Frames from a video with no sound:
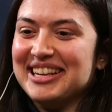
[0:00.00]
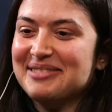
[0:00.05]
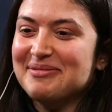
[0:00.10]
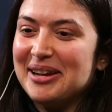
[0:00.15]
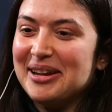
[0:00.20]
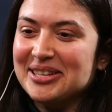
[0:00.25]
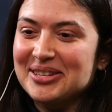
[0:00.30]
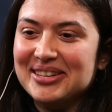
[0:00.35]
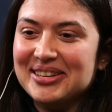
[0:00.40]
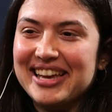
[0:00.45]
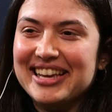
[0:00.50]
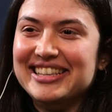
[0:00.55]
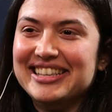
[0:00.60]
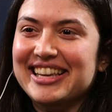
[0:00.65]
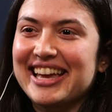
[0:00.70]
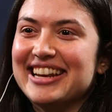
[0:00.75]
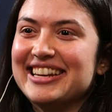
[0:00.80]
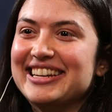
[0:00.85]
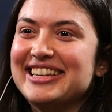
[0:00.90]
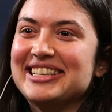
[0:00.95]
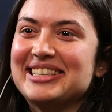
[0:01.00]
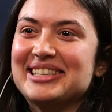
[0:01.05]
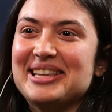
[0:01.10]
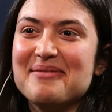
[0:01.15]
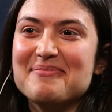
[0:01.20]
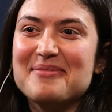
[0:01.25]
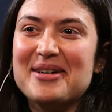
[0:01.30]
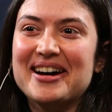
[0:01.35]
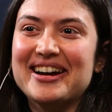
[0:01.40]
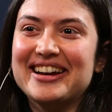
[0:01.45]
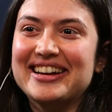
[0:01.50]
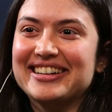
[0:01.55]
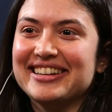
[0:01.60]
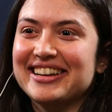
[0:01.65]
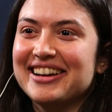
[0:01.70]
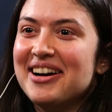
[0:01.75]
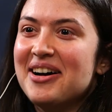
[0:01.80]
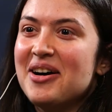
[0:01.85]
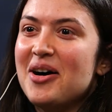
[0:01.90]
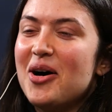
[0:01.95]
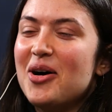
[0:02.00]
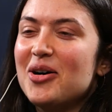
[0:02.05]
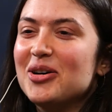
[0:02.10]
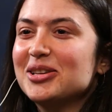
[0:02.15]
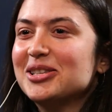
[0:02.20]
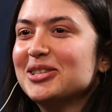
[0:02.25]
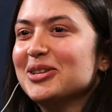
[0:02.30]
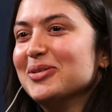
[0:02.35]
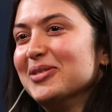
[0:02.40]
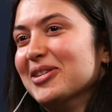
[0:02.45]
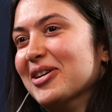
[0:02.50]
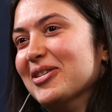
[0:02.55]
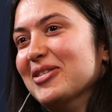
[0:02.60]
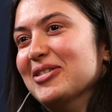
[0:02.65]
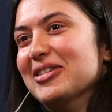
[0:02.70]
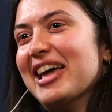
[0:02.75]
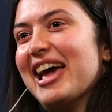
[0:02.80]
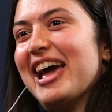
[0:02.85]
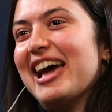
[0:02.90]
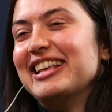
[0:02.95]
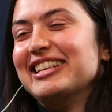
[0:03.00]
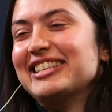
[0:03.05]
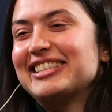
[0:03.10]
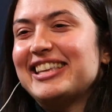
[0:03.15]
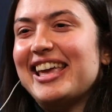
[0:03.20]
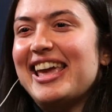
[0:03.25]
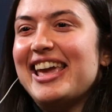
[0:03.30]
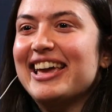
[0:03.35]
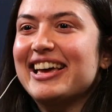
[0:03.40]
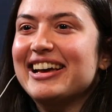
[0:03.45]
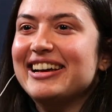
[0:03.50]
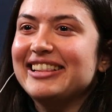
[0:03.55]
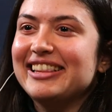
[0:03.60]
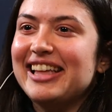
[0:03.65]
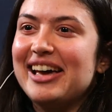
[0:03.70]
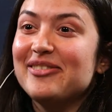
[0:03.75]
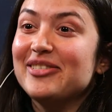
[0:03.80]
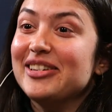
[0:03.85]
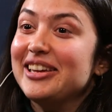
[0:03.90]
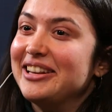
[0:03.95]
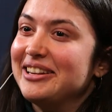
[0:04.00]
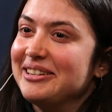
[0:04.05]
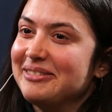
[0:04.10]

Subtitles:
special guest Candice Nembhard, also known as Take 11